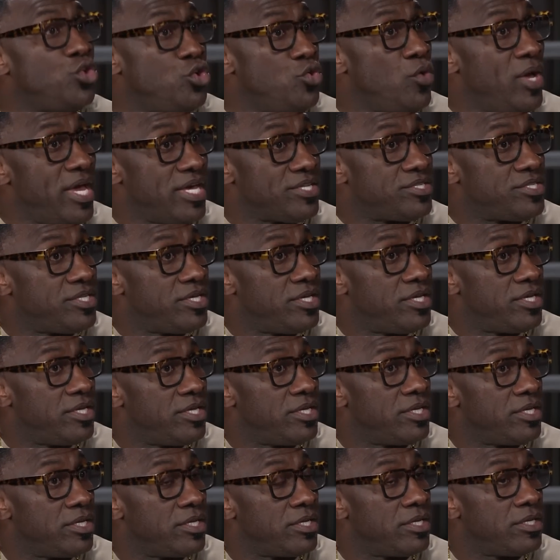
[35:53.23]
the U S?
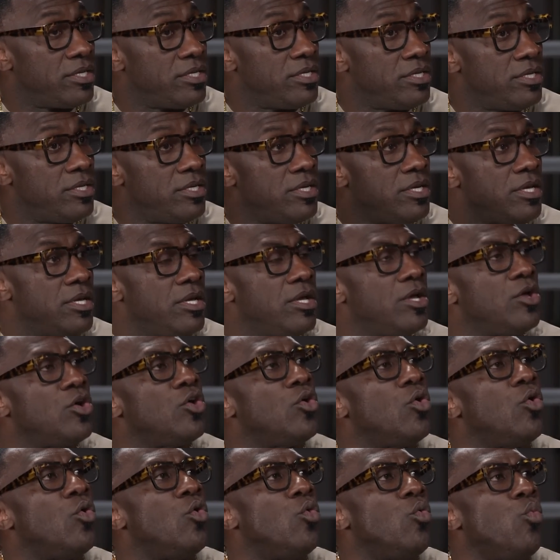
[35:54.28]
Yeah.
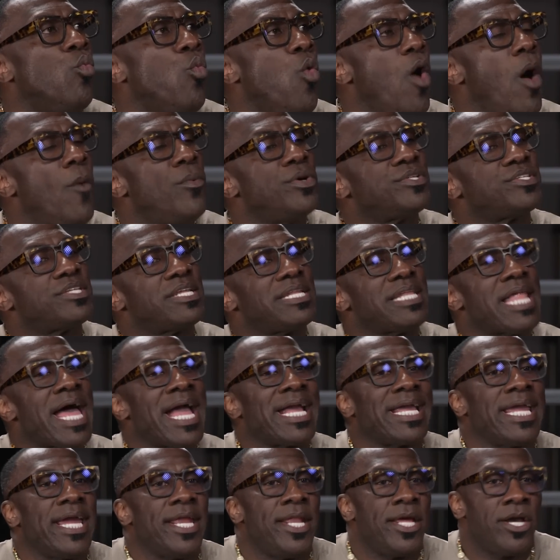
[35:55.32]
What was it
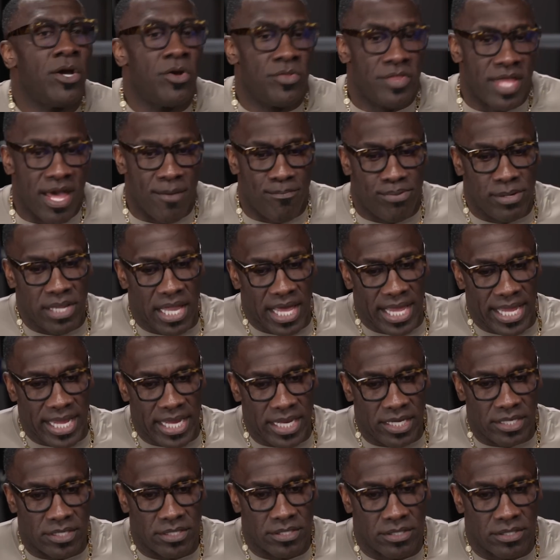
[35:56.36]
like getting on that
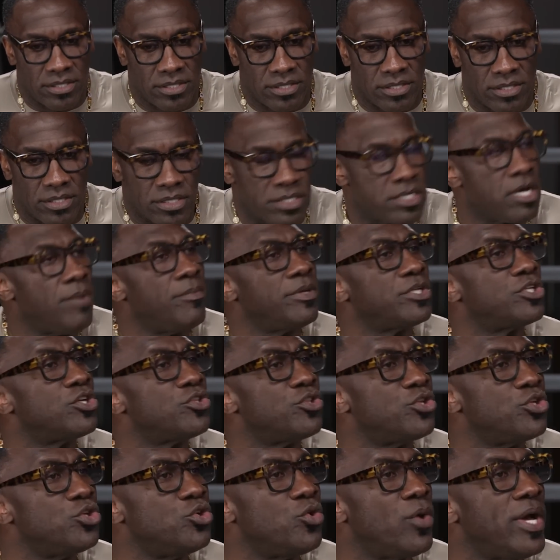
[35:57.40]
plane, coming
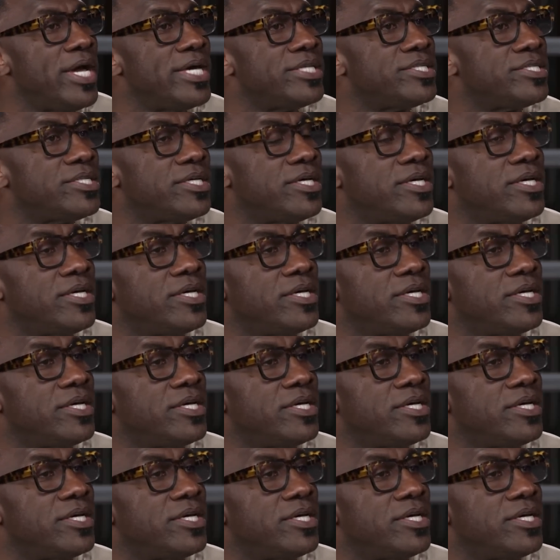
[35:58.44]
to the U S?